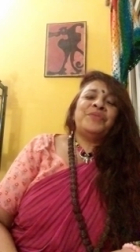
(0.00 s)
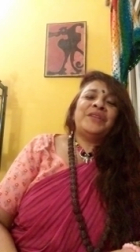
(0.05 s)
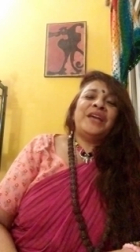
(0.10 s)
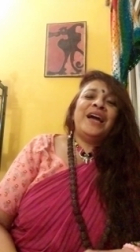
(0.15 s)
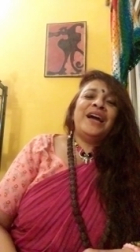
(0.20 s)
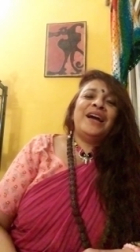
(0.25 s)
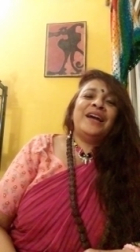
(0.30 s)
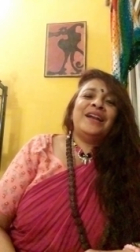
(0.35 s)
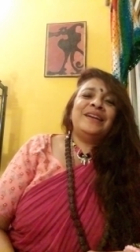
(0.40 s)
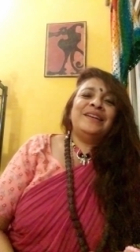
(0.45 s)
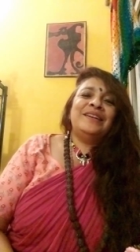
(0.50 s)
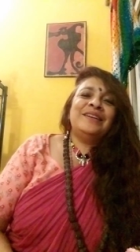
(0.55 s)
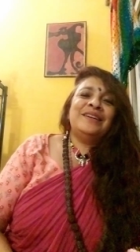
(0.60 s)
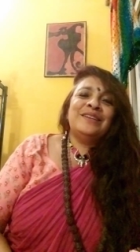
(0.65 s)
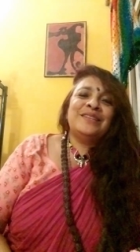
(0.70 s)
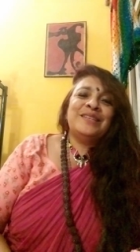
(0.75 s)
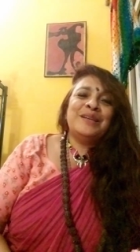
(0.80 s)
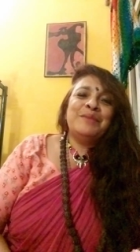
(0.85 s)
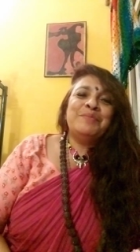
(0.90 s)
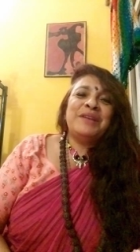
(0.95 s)
And
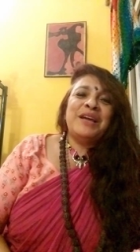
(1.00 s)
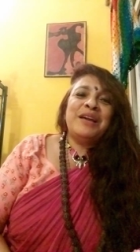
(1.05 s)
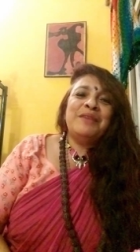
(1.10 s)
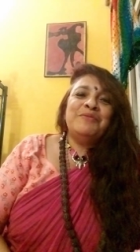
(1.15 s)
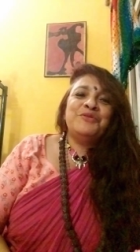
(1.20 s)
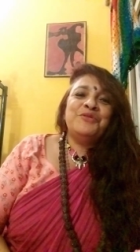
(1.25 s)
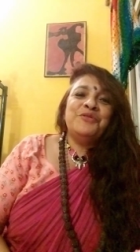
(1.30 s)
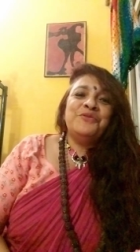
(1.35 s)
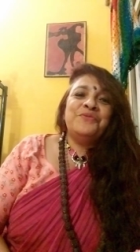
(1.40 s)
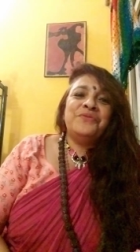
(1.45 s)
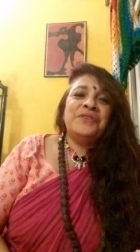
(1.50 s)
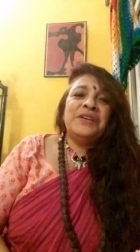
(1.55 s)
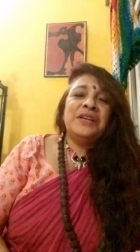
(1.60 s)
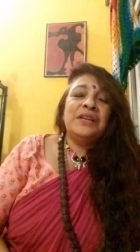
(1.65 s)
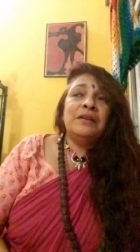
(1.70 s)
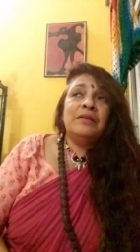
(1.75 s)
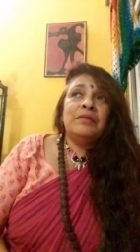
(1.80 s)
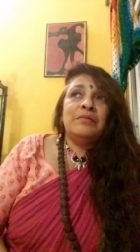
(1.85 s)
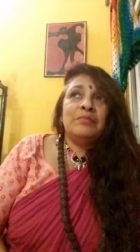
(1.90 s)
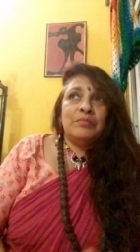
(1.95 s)
sometimes we
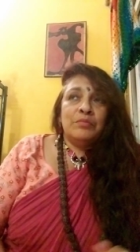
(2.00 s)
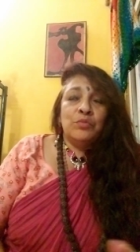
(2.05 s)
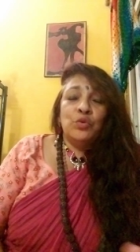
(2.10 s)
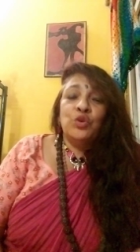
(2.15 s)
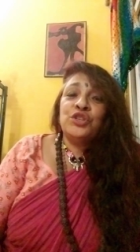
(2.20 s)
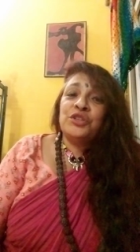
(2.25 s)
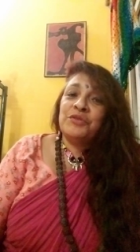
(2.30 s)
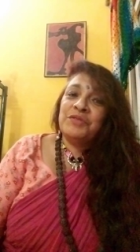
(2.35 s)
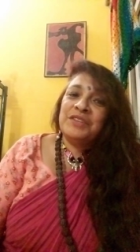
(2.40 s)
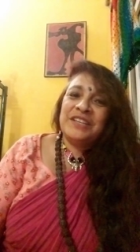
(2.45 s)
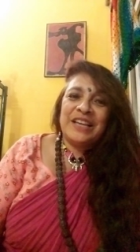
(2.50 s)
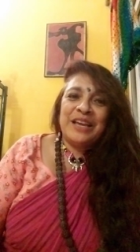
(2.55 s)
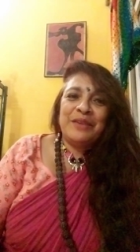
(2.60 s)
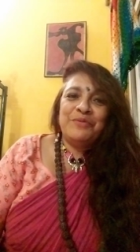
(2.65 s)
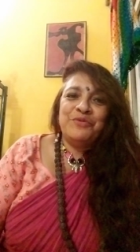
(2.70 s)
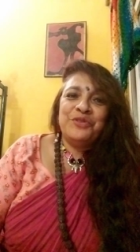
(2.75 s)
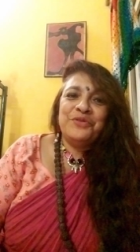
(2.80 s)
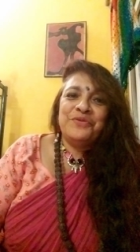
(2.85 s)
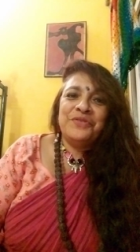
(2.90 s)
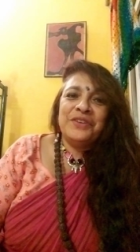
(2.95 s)
feel, most of the time
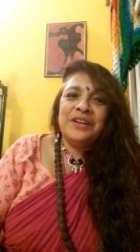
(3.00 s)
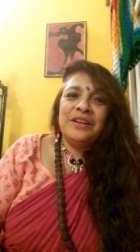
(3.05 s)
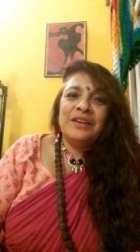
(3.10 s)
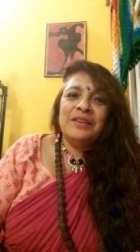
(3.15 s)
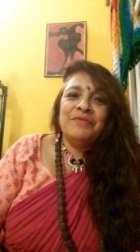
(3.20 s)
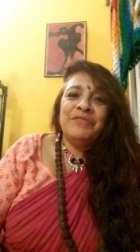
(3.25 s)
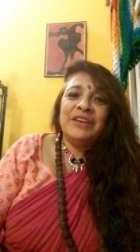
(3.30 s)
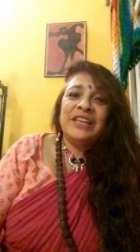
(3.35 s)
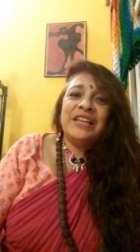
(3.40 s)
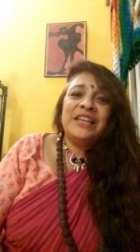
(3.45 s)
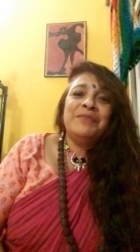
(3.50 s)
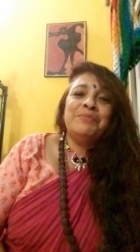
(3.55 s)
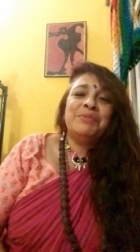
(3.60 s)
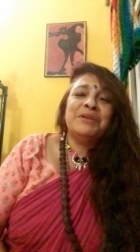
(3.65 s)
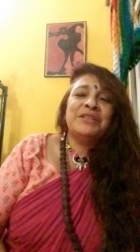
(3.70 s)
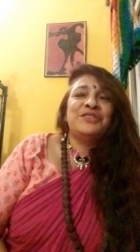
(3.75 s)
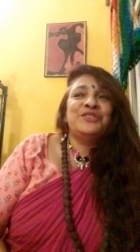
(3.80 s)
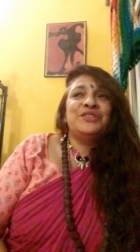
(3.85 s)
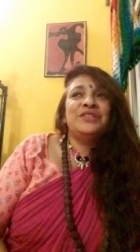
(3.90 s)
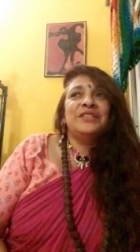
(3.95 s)
we feel very
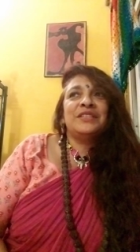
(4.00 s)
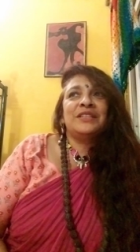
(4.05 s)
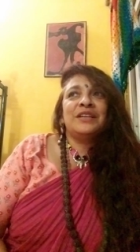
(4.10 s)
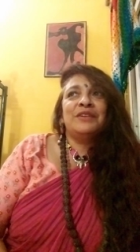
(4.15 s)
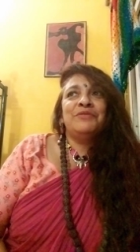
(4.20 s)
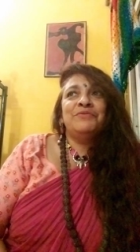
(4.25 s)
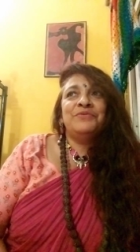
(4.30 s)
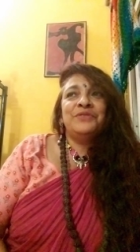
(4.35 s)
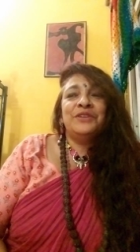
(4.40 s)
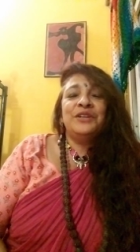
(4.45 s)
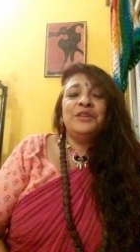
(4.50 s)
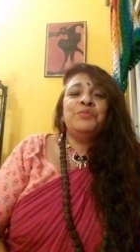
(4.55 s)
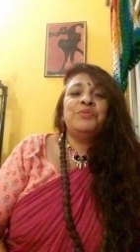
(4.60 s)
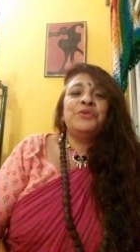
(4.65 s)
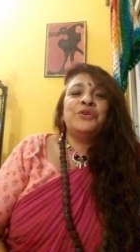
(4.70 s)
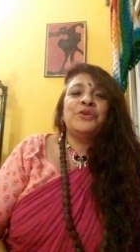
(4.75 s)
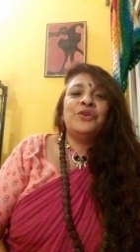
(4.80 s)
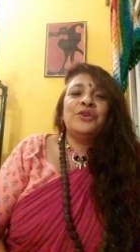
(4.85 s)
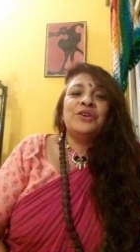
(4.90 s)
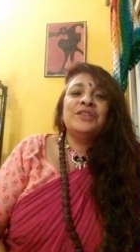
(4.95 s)
much discomfort,
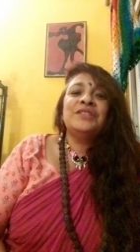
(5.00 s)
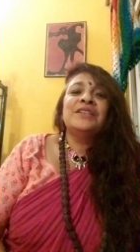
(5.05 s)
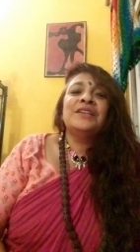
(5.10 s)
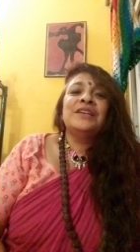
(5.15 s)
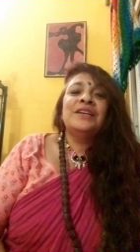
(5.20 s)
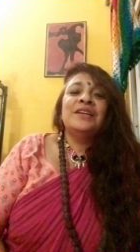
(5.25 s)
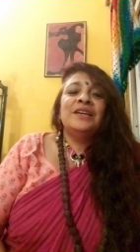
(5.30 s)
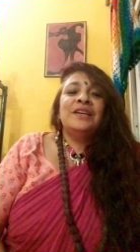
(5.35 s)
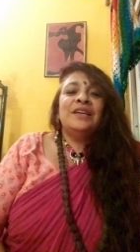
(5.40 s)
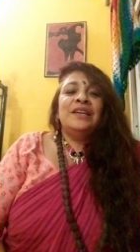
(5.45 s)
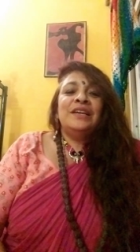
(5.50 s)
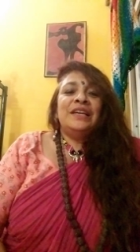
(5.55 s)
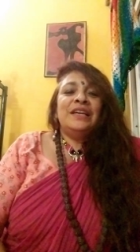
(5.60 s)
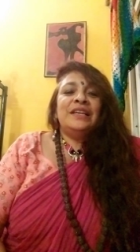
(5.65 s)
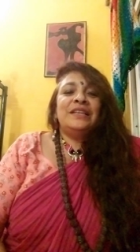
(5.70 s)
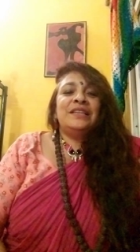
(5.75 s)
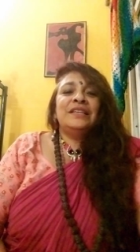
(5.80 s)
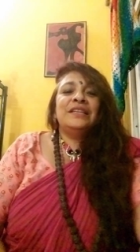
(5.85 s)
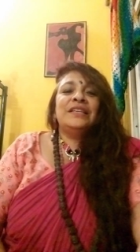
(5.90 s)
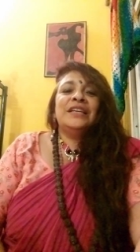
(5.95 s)
because
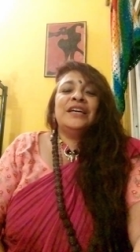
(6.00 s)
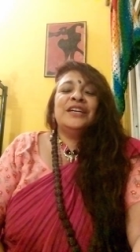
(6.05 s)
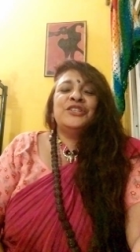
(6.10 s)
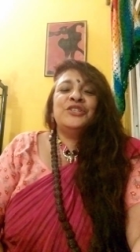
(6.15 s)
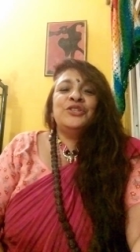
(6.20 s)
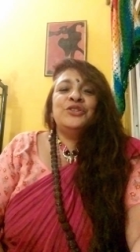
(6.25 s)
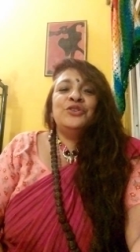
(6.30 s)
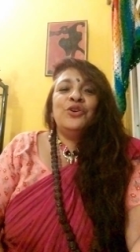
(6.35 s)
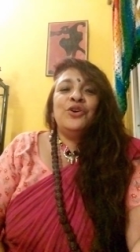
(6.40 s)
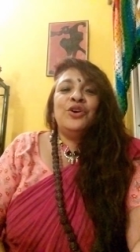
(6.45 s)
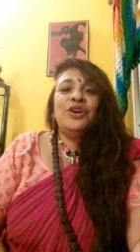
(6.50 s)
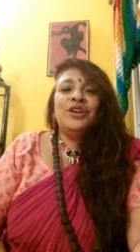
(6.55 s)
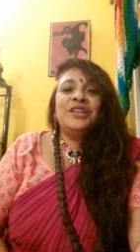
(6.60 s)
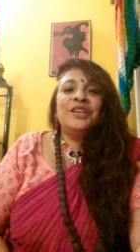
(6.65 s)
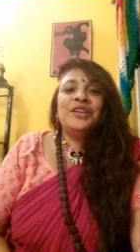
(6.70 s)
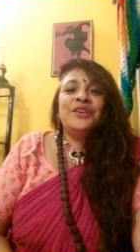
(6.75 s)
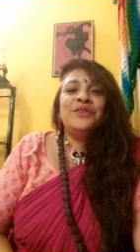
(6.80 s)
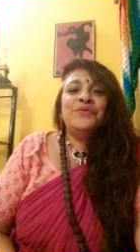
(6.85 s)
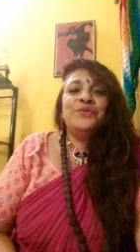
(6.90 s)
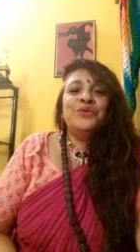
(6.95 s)
it does not
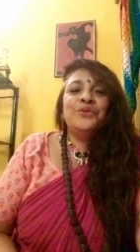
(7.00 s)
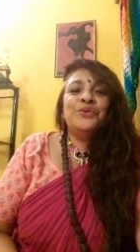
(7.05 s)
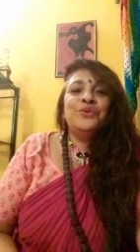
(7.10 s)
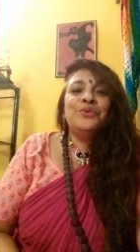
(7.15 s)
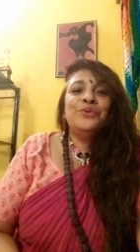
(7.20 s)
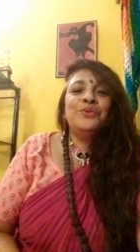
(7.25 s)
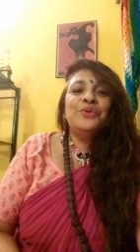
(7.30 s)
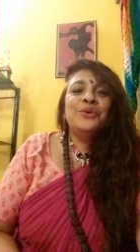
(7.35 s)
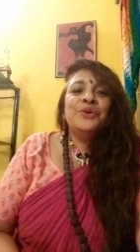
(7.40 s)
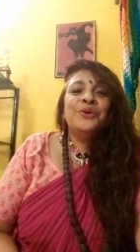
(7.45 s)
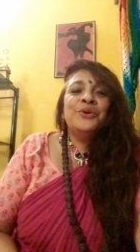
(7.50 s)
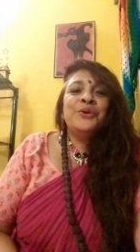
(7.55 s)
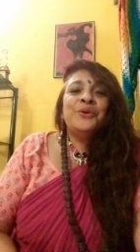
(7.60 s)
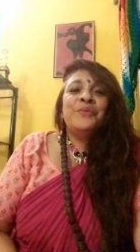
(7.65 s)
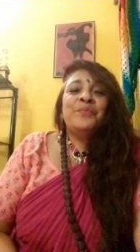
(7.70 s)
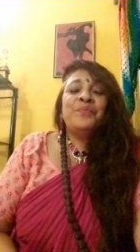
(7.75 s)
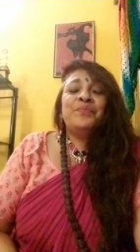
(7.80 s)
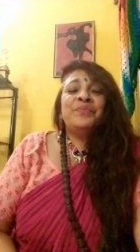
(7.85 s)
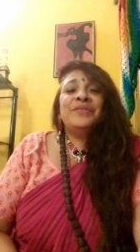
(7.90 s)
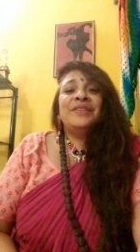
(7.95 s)
give you
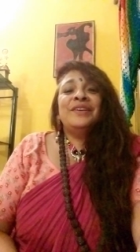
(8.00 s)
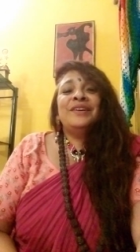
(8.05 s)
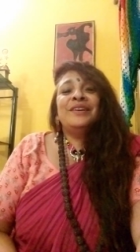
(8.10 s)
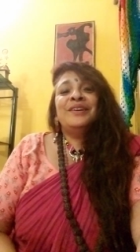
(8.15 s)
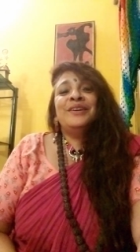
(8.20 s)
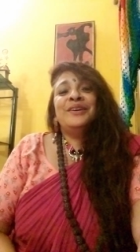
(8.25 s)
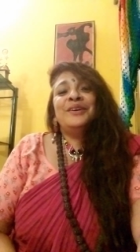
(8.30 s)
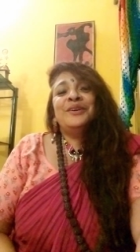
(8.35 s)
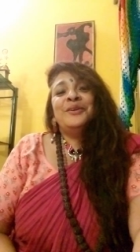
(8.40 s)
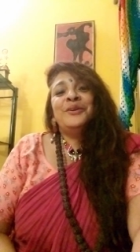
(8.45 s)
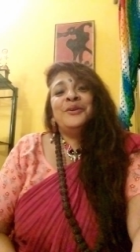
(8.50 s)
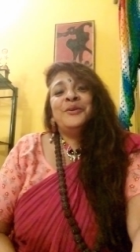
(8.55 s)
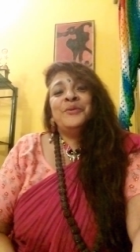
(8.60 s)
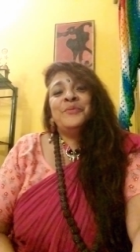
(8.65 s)
the